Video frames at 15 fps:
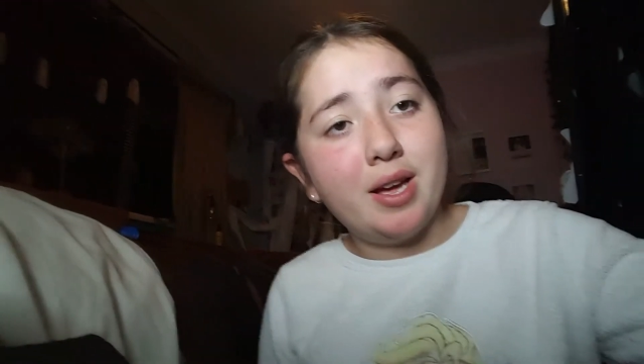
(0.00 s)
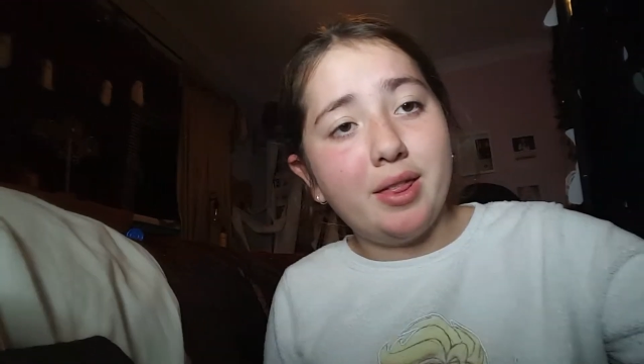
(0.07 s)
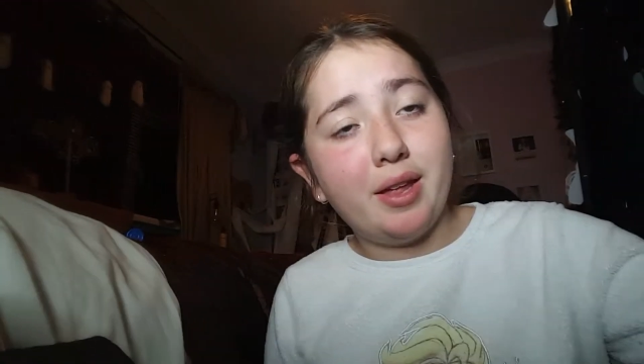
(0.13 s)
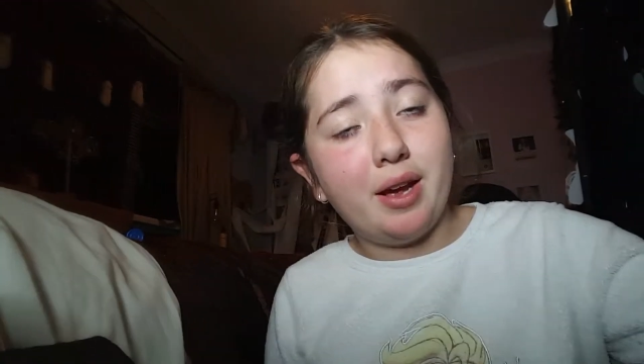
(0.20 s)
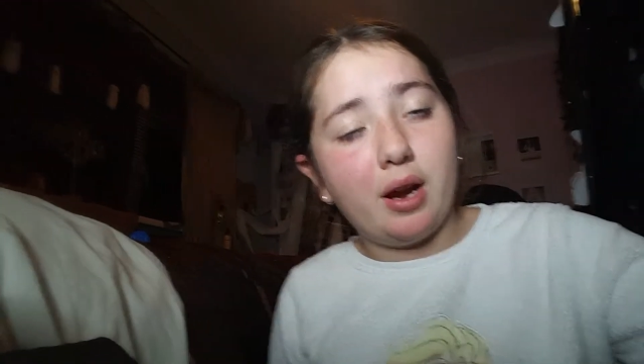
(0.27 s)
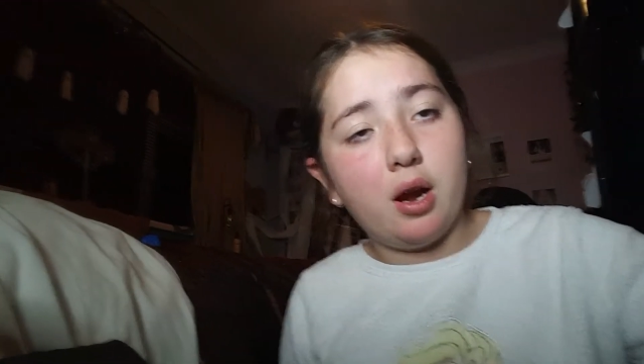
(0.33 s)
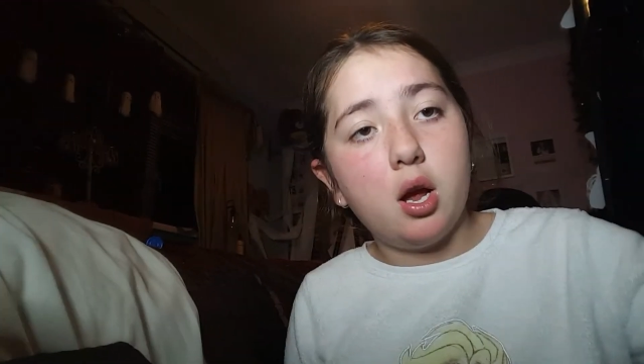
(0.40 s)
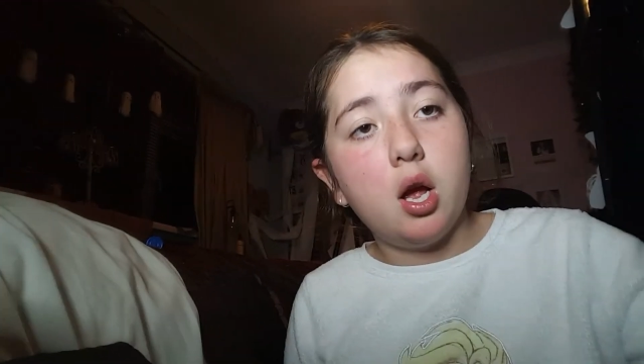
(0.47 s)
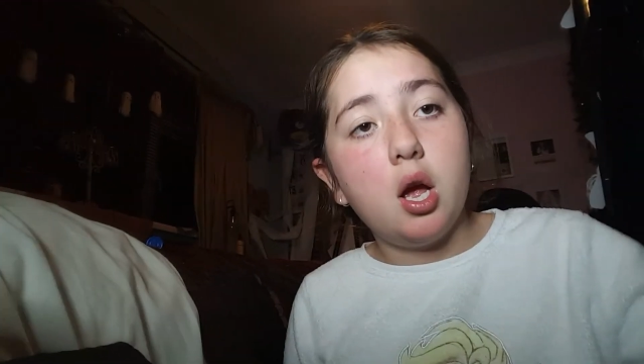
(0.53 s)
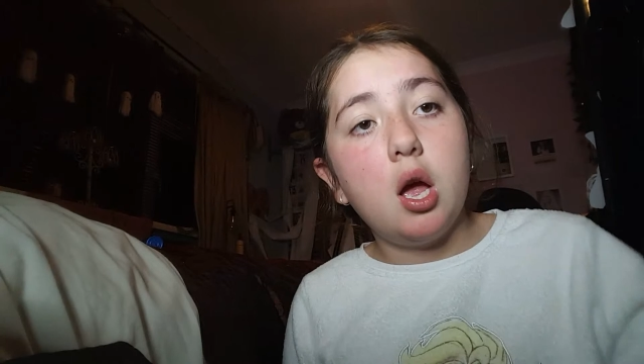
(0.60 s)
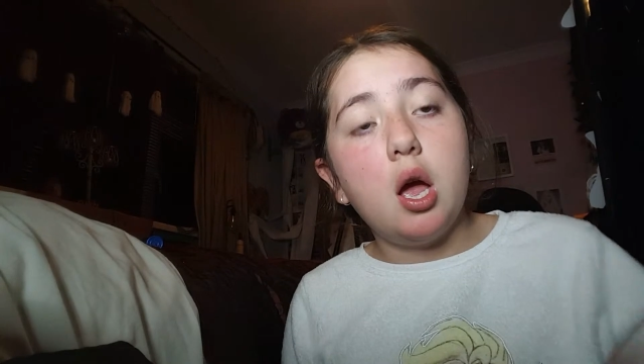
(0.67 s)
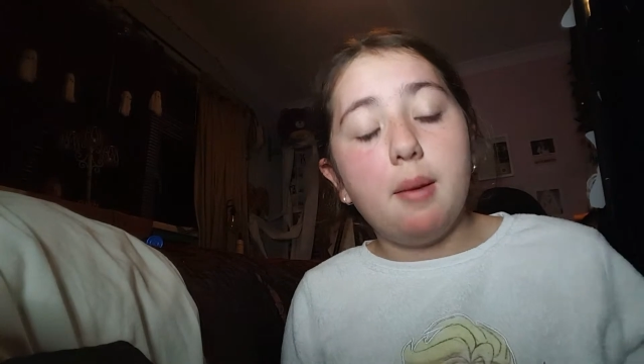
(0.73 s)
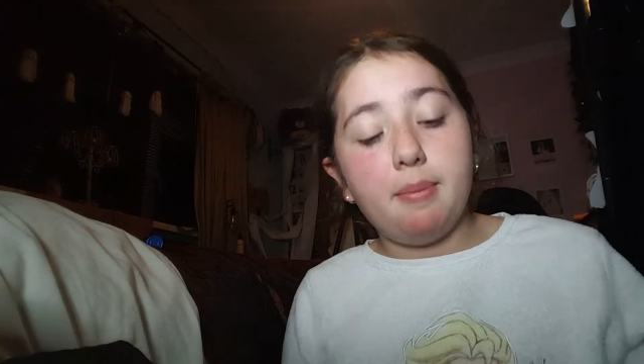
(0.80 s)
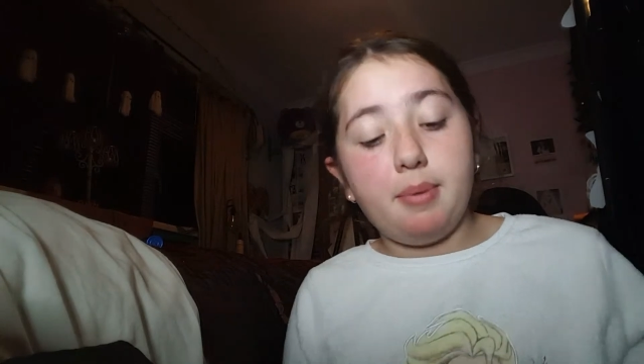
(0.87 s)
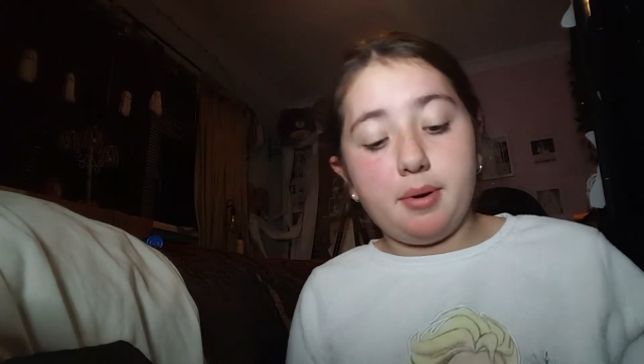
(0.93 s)
There.
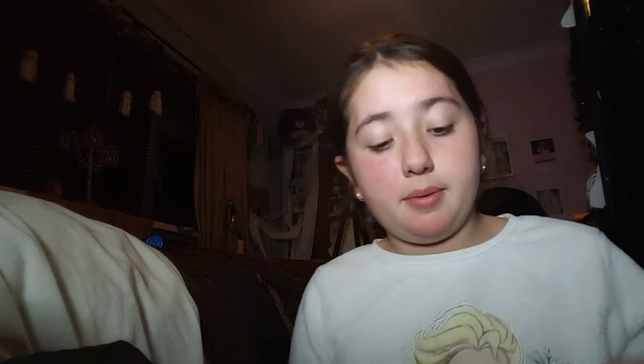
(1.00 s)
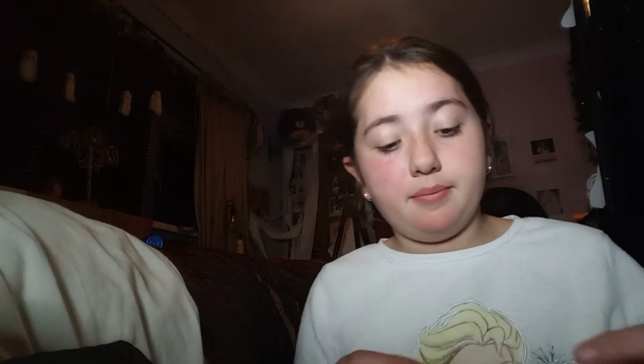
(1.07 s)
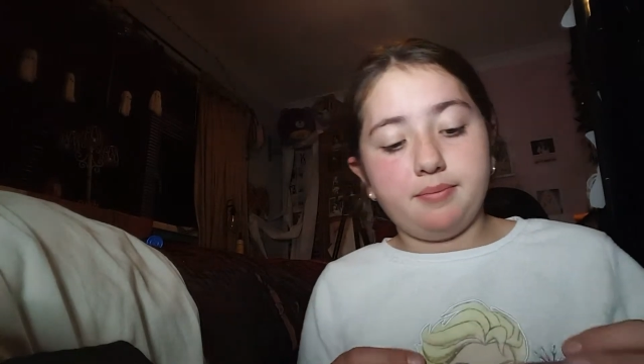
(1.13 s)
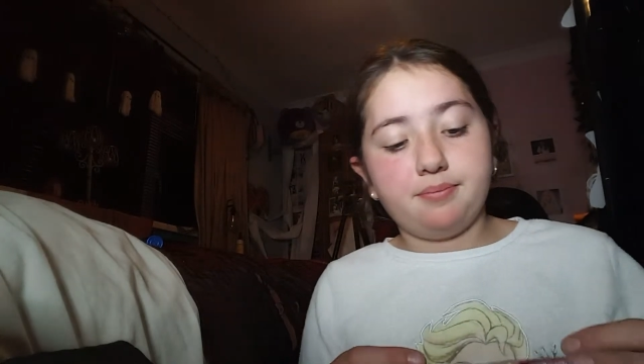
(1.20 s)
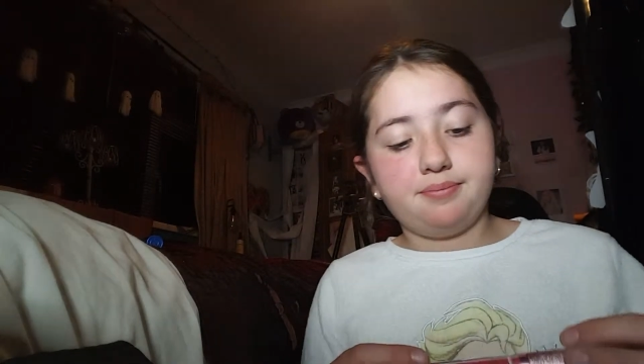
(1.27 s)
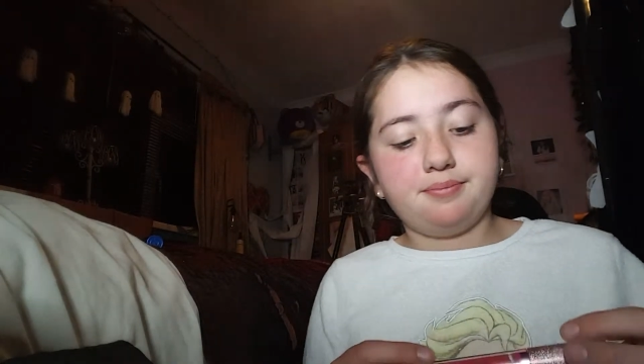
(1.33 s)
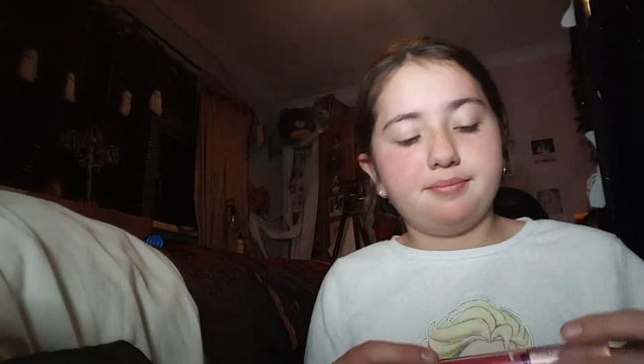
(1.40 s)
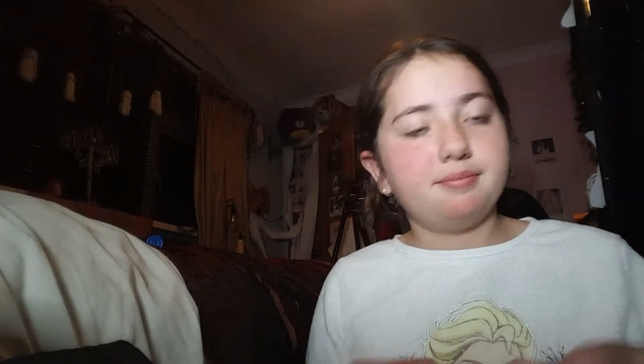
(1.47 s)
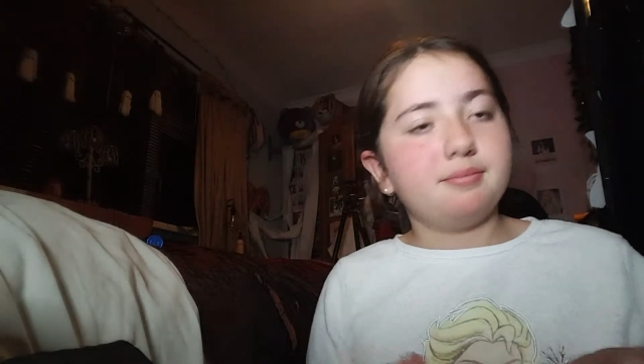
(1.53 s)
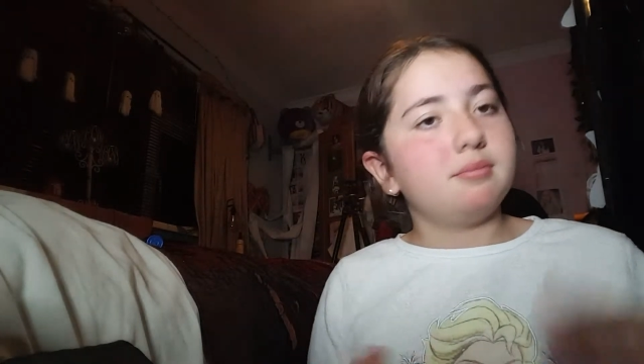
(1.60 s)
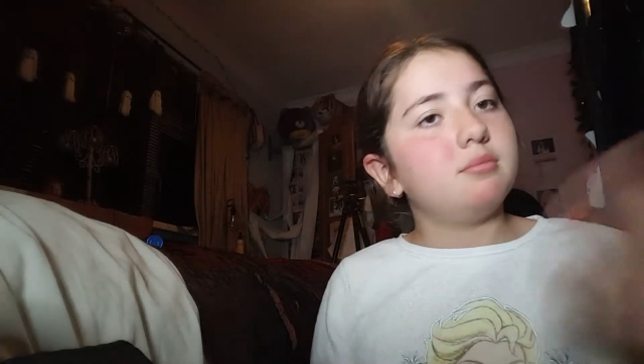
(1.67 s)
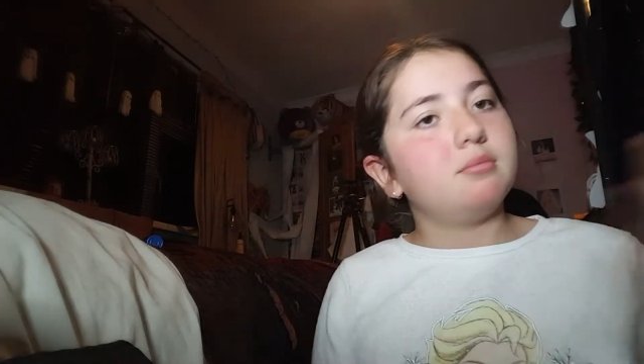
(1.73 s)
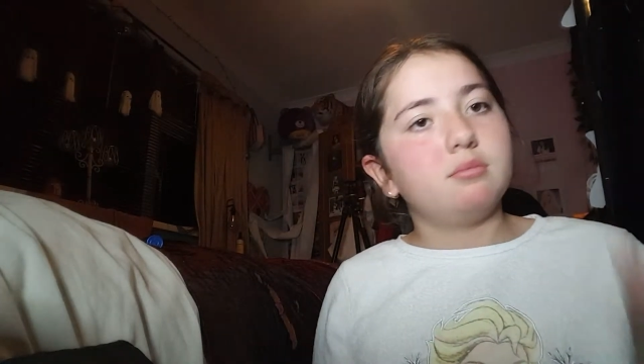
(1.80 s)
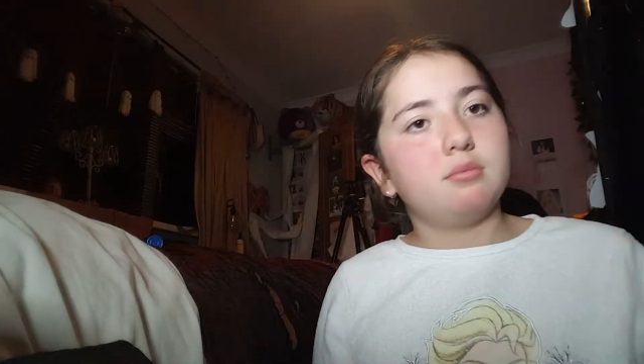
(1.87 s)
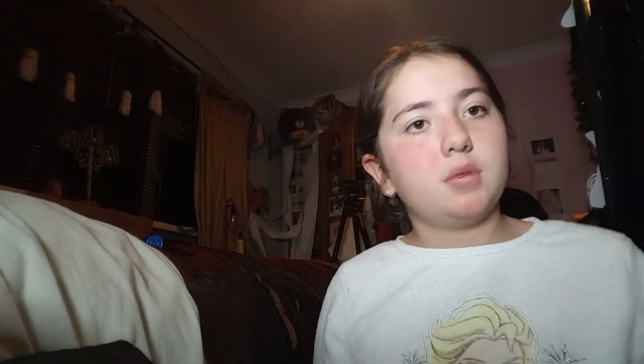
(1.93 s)
But,
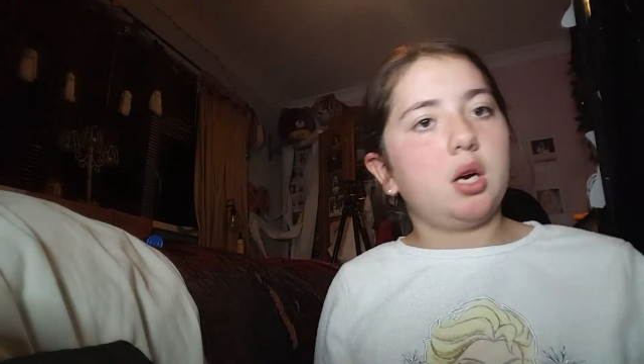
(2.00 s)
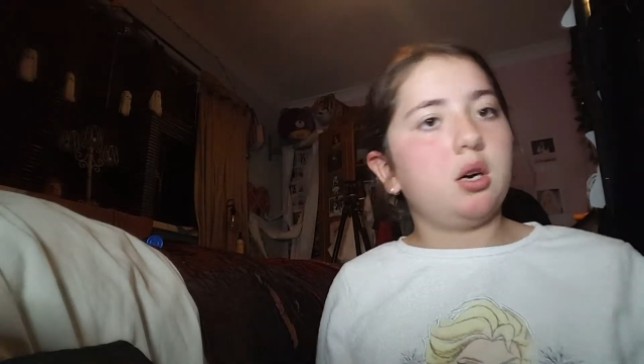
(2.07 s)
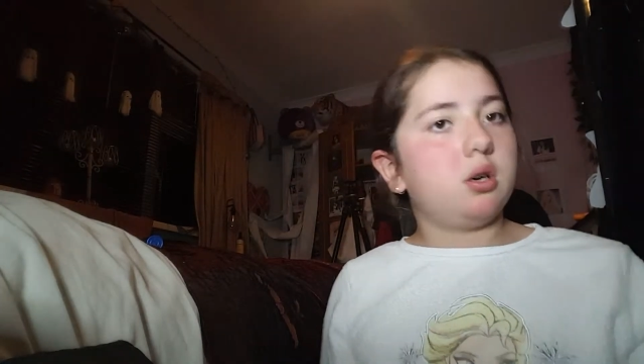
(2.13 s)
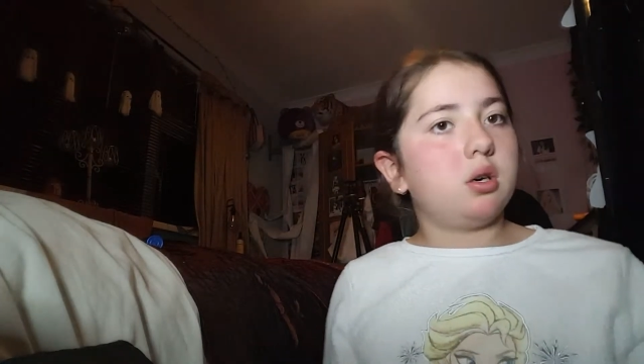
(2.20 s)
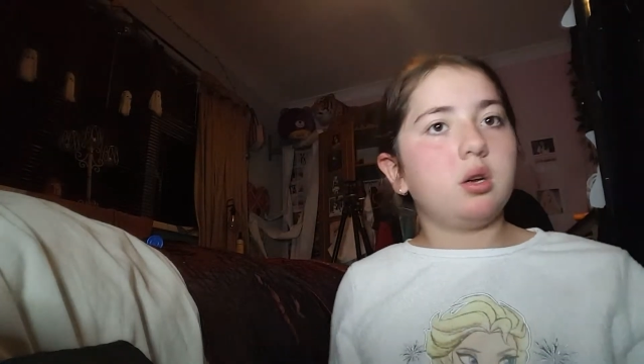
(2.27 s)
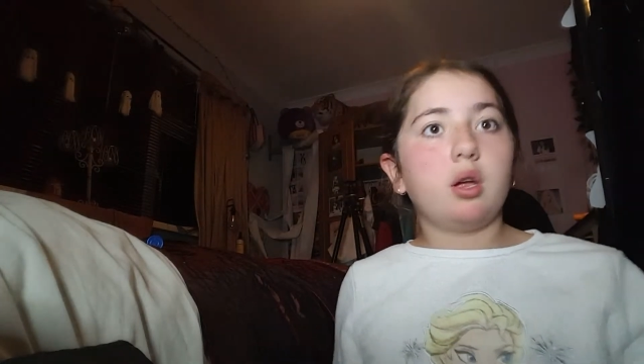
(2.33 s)
oh,